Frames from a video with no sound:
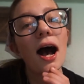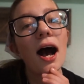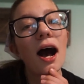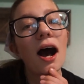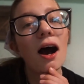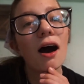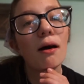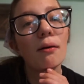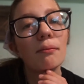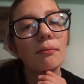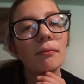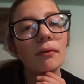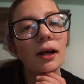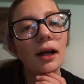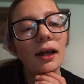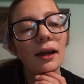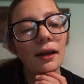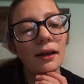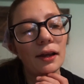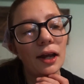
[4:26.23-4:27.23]
And
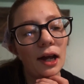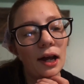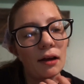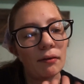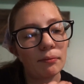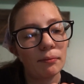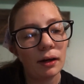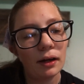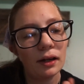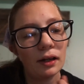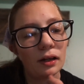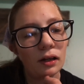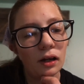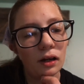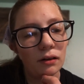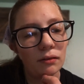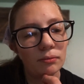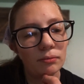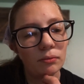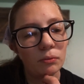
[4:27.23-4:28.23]
then I have my
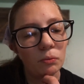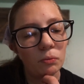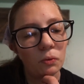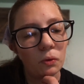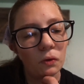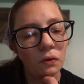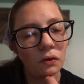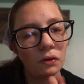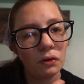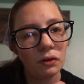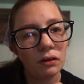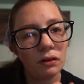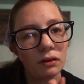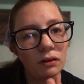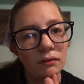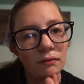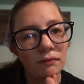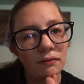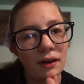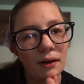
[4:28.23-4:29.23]
wool
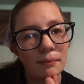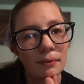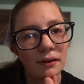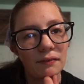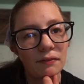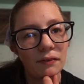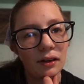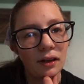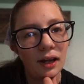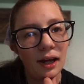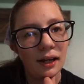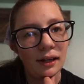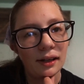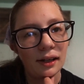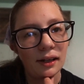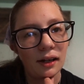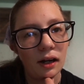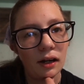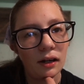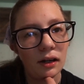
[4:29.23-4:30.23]
fabric for the
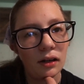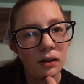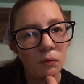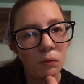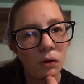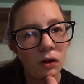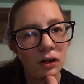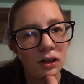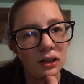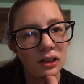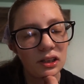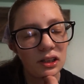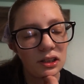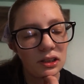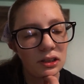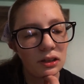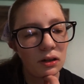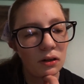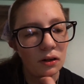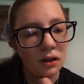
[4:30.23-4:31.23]
1890s walking
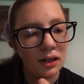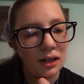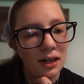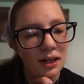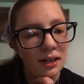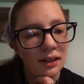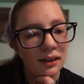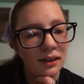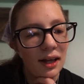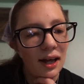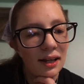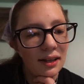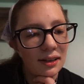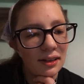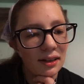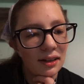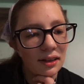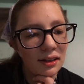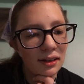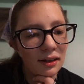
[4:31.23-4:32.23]
skirt, so
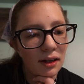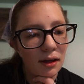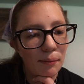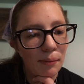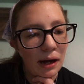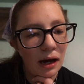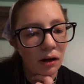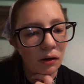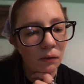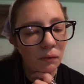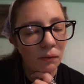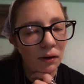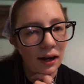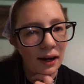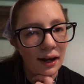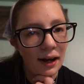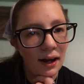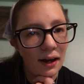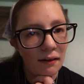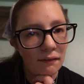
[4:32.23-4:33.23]
that's about what
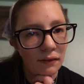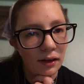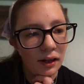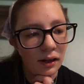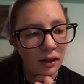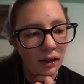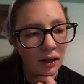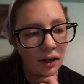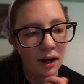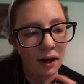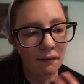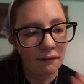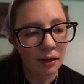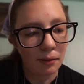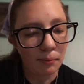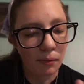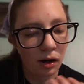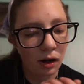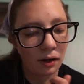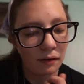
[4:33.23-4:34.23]
I have. And then I have
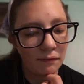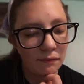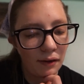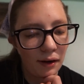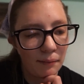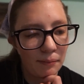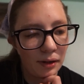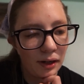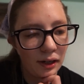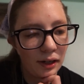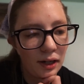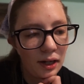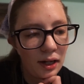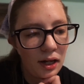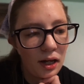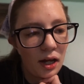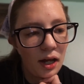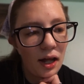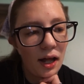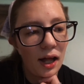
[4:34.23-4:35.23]
the mock-up fabric,
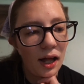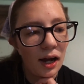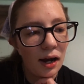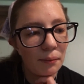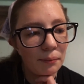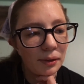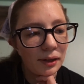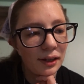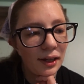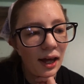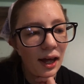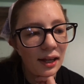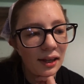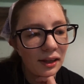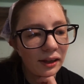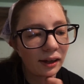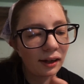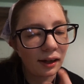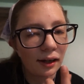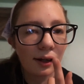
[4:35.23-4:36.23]
and I'm
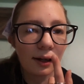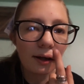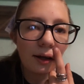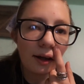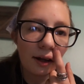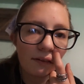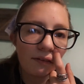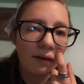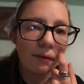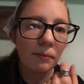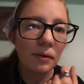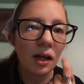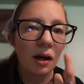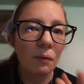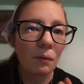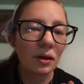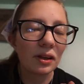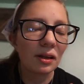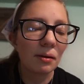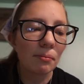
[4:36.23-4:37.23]
guessing if I'm
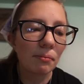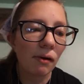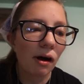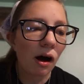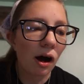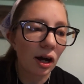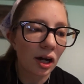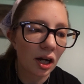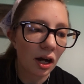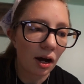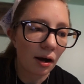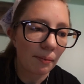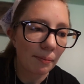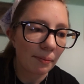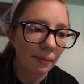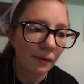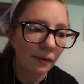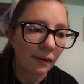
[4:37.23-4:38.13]
done with the mock-up